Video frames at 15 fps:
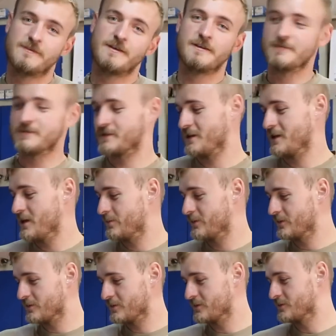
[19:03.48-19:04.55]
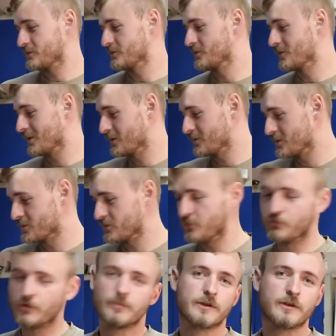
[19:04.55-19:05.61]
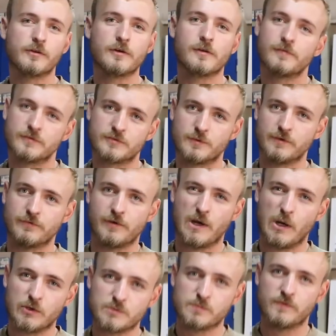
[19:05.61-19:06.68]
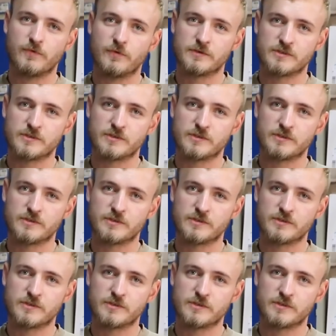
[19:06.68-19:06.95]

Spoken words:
that doesn't happen, it's a good thing just to drop it in oil for 24 hours before